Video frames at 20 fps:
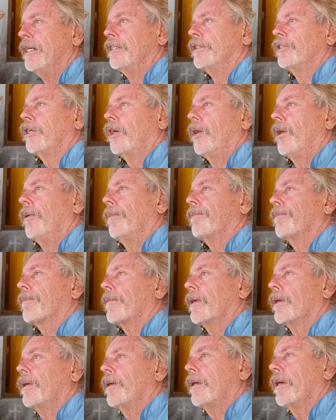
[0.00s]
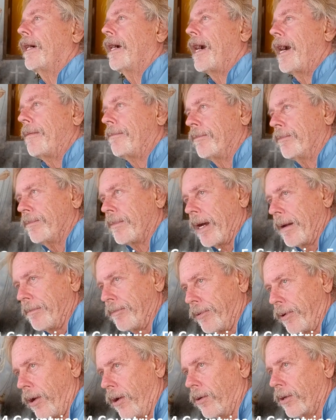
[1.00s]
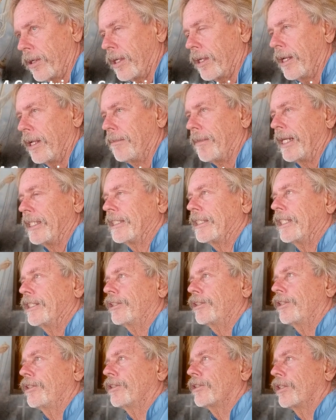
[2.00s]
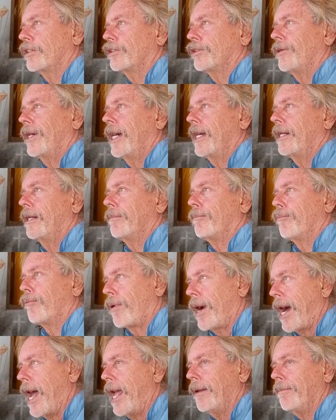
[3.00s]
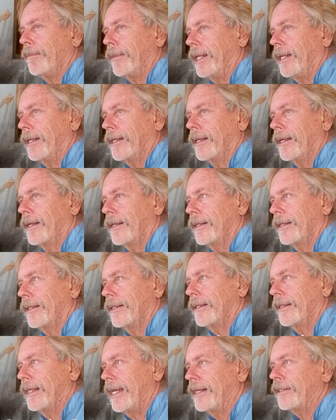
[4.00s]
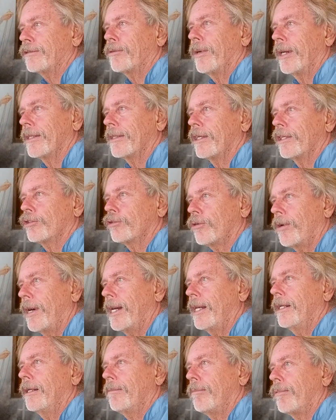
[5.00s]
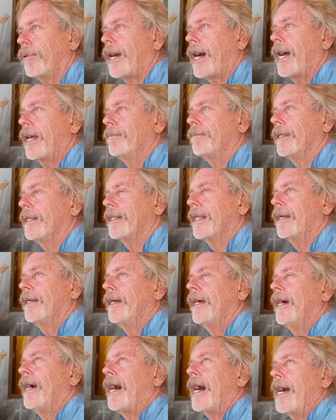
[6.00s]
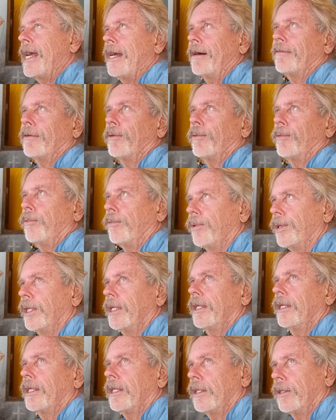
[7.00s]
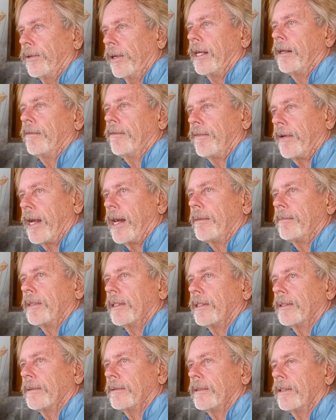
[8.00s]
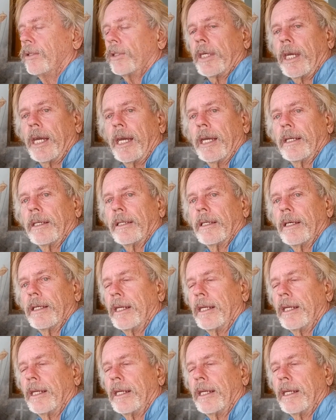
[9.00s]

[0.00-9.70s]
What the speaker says: So I'm broke, and my sisters are trying to bribe me. Guess what? They're trying to bribe me. I have a really great family, okay?